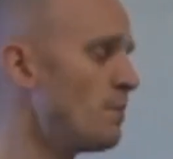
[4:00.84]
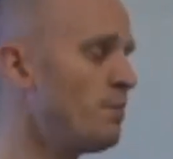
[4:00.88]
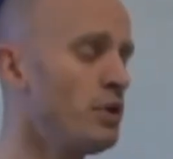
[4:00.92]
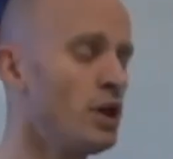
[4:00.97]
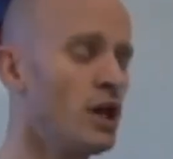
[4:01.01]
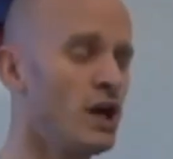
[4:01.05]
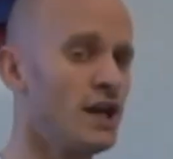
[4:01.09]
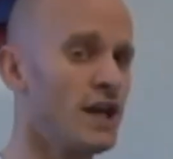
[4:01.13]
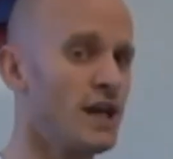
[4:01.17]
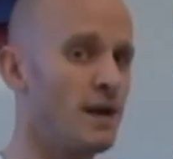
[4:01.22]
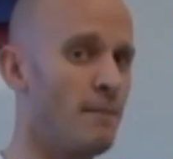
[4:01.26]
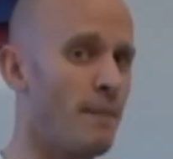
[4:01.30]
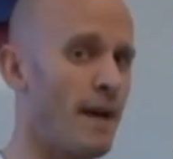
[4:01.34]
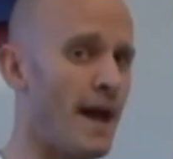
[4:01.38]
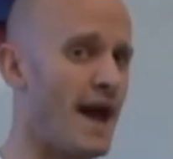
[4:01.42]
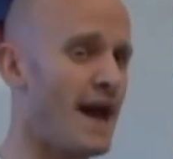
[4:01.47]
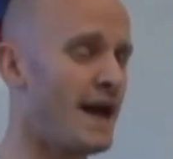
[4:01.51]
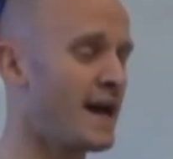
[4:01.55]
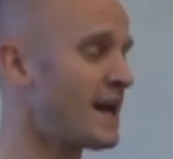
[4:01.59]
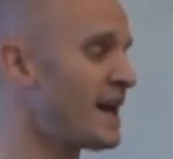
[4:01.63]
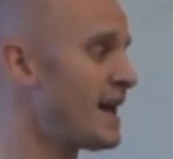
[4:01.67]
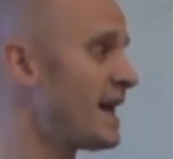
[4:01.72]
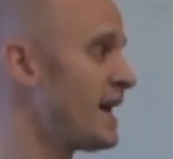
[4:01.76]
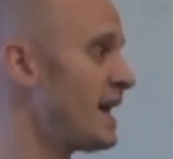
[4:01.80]
Plugging
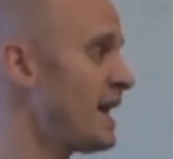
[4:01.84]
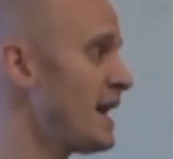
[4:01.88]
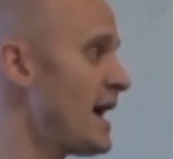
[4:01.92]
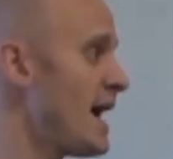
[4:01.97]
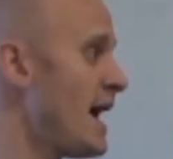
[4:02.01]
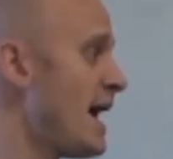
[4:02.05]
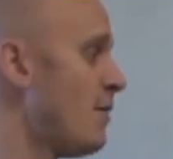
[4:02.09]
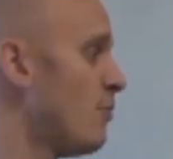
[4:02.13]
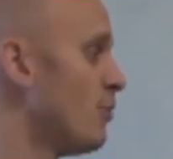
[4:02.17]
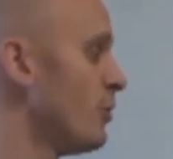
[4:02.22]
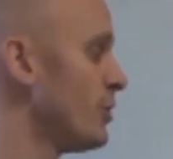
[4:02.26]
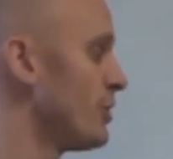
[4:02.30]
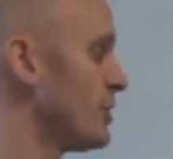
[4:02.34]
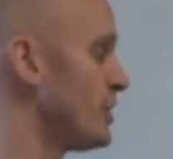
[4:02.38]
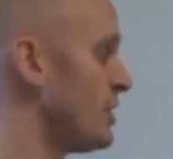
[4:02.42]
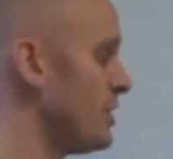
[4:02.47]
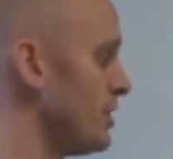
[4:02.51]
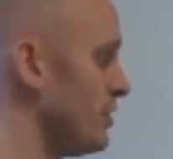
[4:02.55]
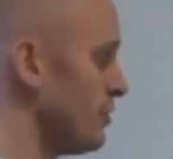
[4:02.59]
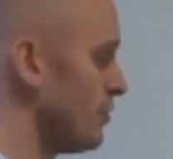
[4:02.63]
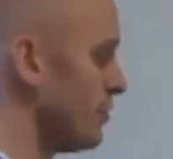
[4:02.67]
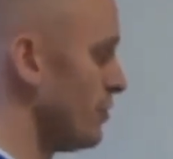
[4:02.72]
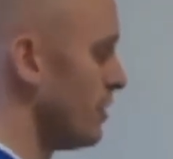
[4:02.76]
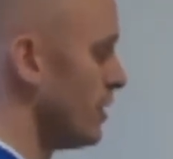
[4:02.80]
back in our
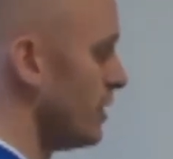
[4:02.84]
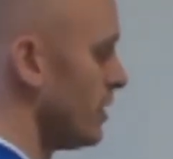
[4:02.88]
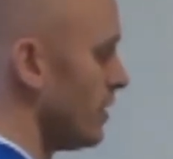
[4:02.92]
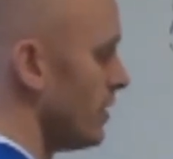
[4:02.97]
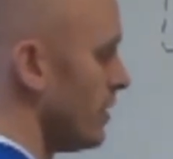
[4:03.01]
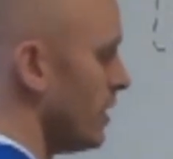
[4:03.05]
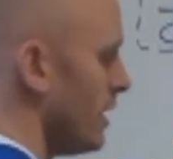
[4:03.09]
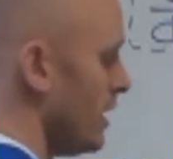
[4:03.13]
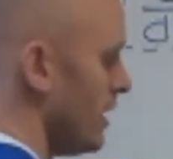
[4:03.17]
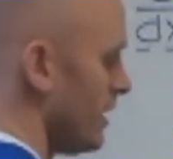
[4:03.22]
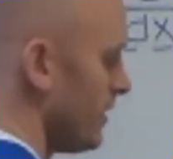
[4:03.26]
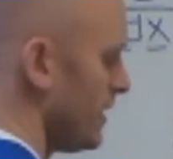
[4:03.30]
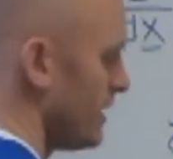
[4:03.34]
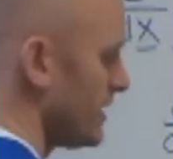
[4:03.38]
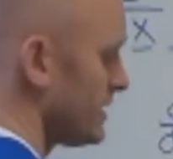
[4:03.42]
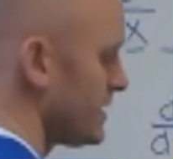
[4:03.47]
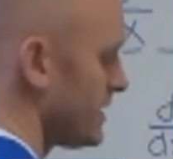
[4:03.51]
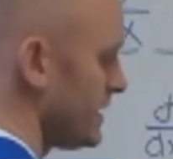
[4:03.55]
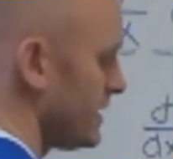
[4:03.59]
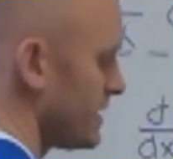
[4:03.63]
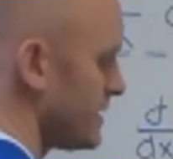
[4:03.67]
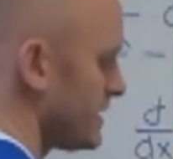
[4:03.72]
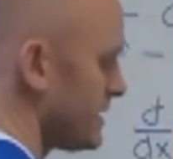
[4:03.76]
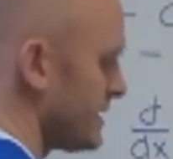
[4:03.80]
u.
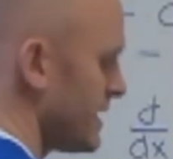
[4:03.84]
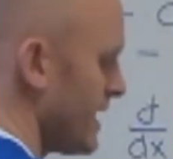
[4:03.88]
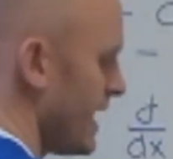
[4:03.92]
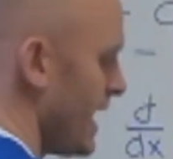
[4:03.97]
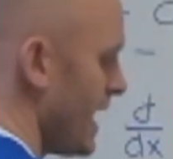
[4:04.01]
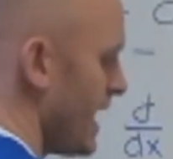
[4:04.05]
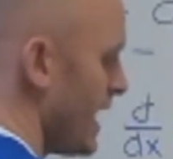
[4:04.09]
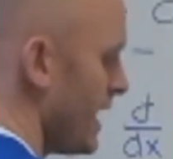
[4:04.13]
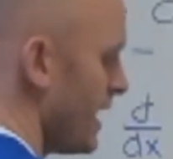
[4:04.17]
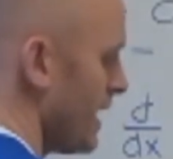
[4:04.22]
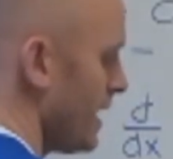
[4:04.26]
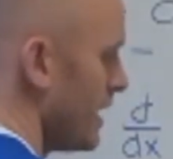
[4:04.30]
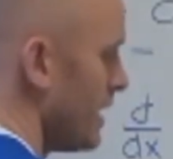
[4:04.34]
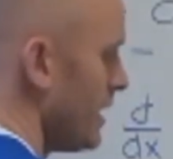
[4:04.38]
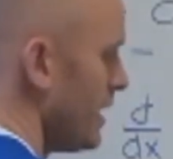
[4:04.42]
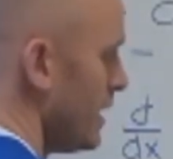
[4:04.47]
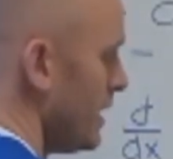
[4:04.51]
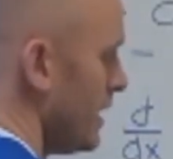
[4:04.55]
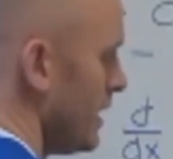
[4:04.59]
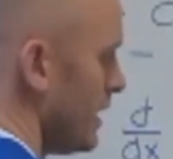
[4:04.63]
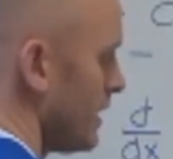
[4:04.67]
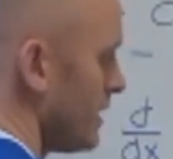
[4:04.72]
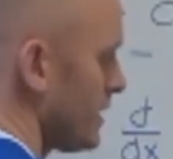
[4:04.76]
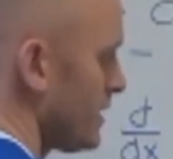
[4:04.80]
This is 10
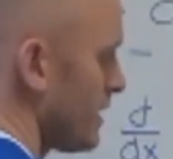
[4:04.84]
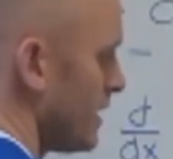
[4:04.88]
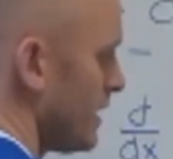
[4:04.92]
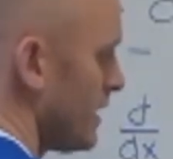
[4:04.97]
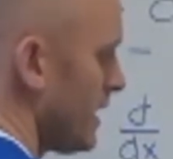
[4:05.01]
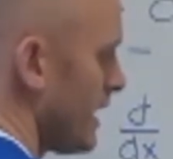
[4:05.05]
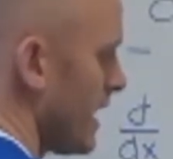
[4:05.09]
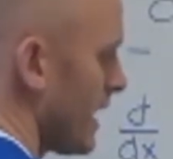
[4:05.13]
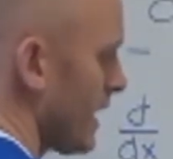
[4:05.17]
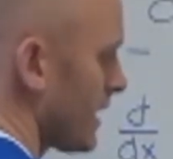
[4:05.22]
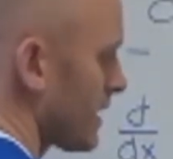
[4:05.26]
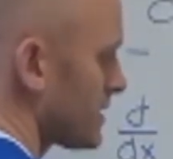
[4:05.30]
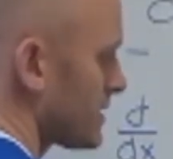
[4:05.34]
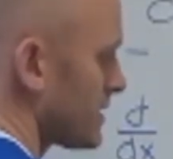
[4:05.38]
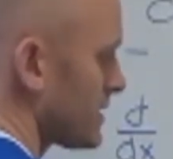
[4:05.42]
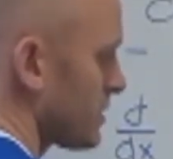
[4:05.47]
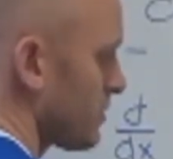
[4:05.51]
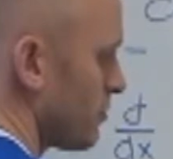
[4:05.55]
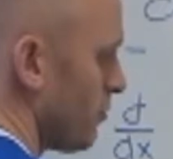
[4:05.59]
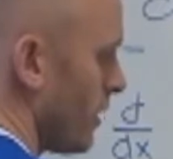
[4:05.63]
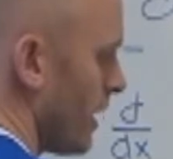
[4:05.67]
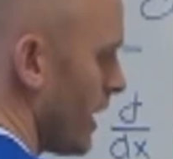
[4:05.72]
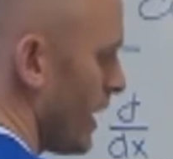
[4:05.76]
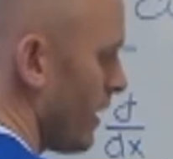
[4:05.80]
to the x
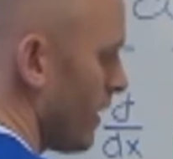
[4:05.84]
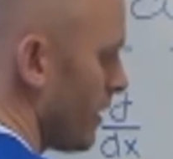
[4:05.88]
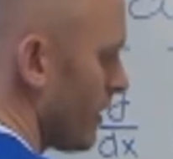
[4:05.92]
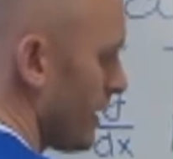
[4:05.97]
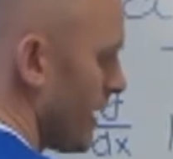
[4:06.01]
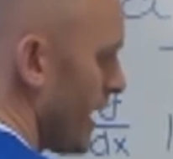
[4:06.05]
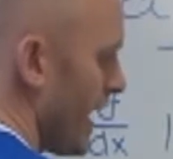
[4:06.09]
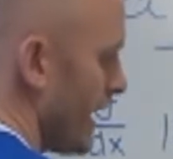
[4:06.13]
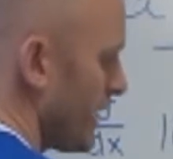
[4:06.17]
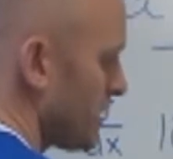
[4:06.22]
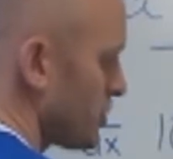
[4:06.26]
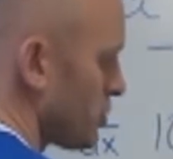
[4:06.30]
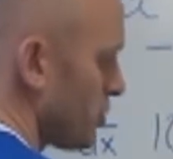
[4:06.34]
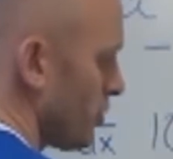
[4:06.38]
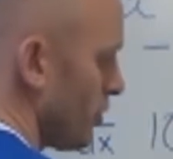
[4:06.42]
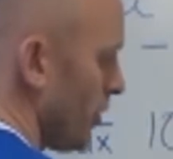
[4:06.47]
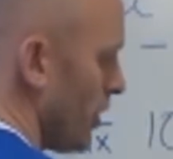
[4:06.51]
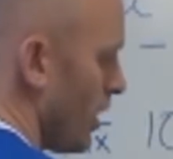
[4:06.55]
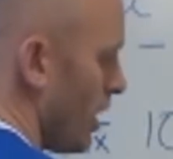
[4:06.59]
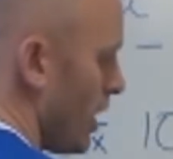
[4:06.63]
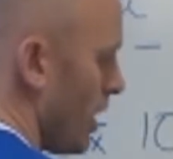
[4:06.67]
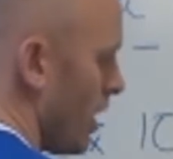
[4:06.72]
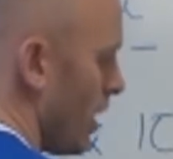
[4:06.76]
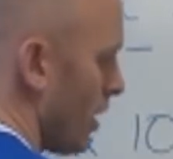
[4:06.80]
squared natural
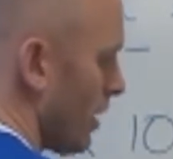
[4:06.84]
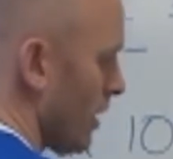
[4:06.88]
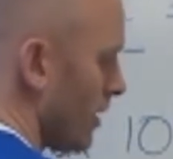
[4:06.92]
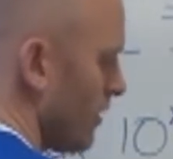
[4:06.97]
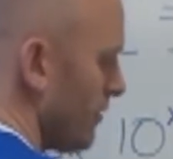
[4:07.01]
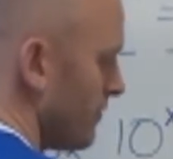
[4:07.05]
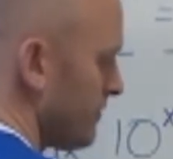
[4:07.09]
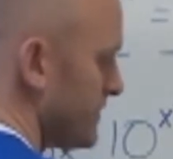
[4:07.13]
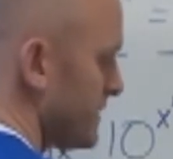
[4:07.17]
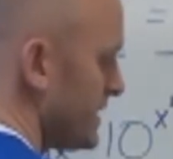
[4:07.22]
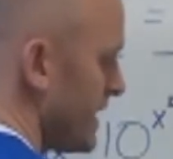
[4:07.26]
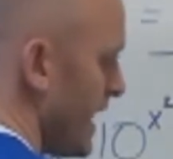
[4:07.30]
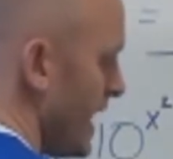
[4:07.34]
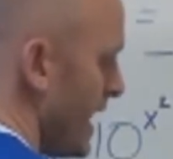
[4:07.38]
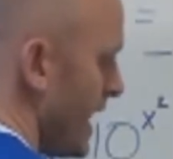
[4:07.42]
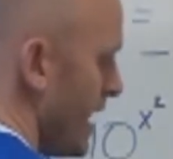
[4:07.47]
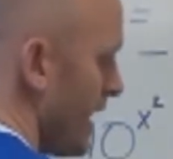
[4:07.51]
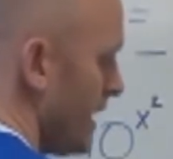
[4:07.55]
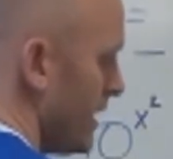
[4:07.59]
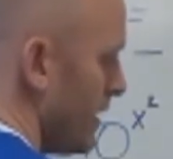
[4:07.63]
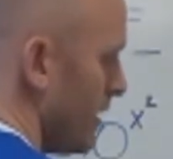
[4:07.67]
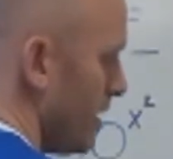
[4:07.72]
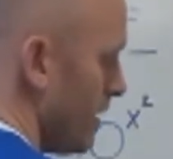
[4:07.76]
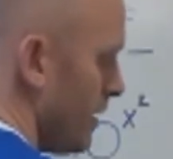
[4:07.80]
log of
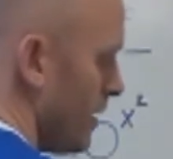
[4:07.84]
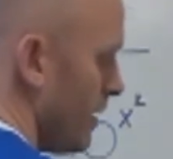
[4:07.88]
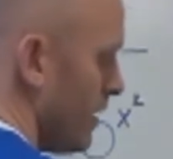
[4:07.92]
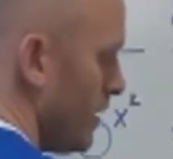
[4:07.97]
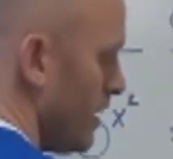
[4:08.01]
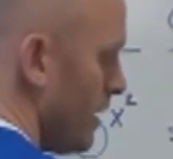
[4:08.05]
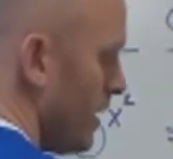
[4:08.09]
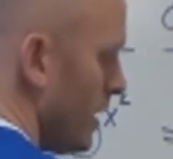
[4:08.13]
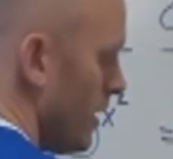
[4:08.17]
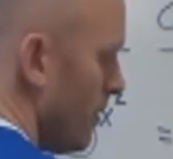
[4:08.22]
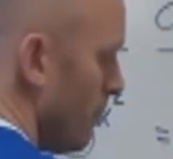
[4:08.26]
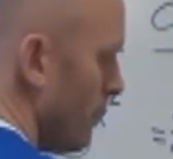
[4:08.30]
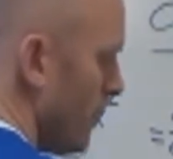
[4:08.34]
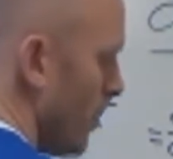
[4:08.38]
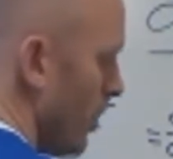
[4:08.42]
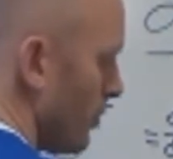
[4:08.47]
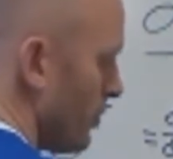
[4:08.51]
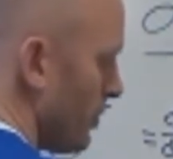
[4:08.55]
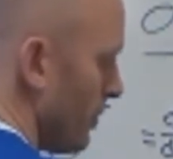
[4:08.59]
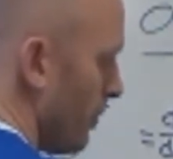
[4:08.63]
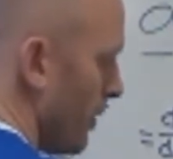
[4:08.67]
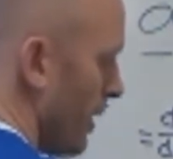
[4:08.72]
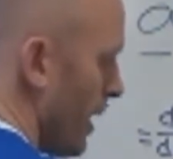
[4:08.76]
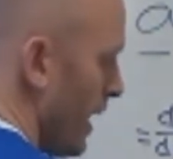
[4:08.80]
10
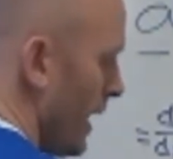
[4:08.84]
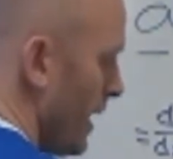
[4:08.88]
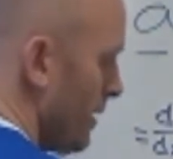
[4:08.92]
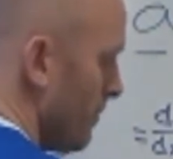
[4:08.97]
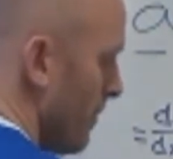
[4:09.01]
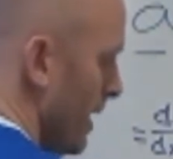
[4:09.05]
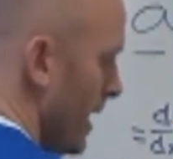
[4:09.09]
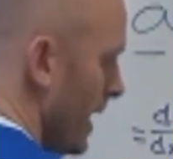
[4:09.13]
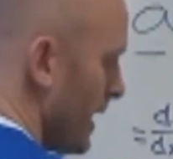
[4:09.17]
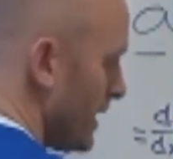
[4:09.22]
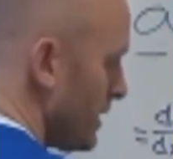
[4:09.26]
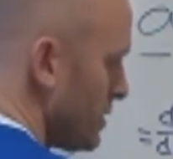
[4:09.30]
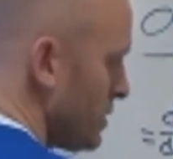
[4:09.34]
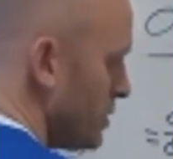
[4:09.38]
multiplied by